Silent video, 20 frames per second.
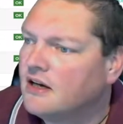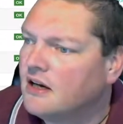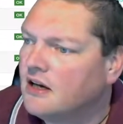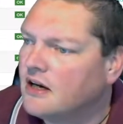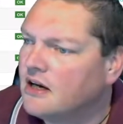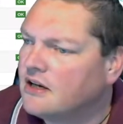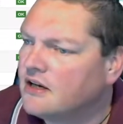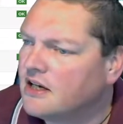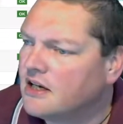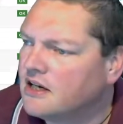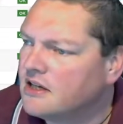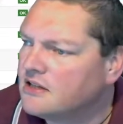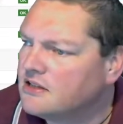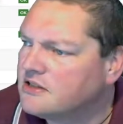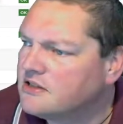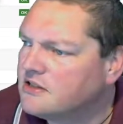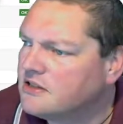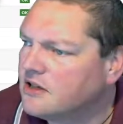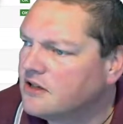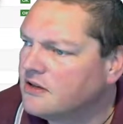Okay,
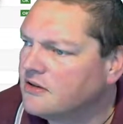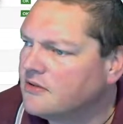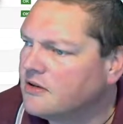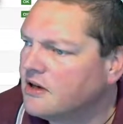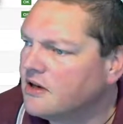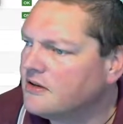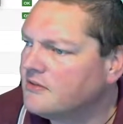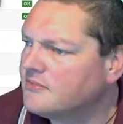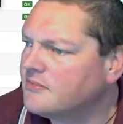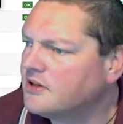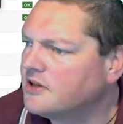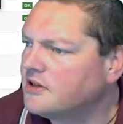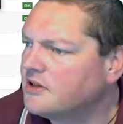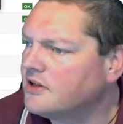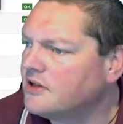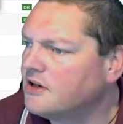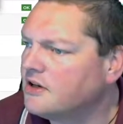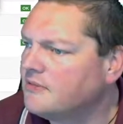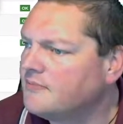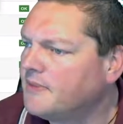so I'm going to
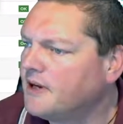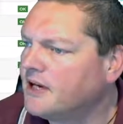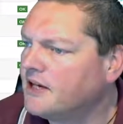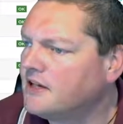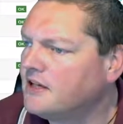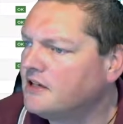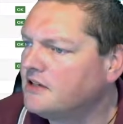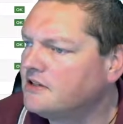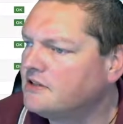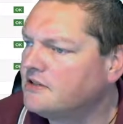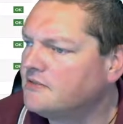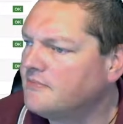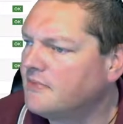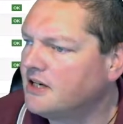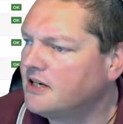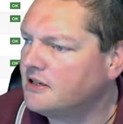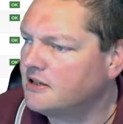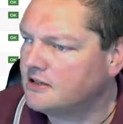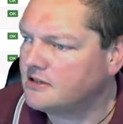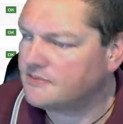go back into
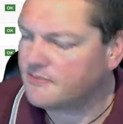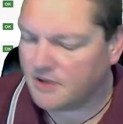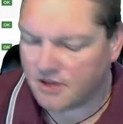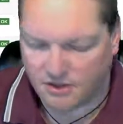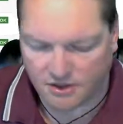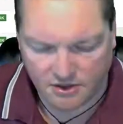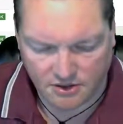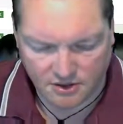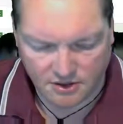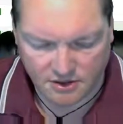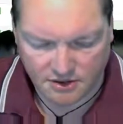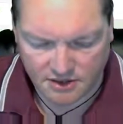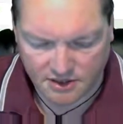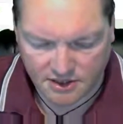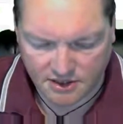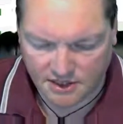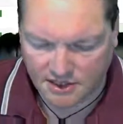maintenance mode,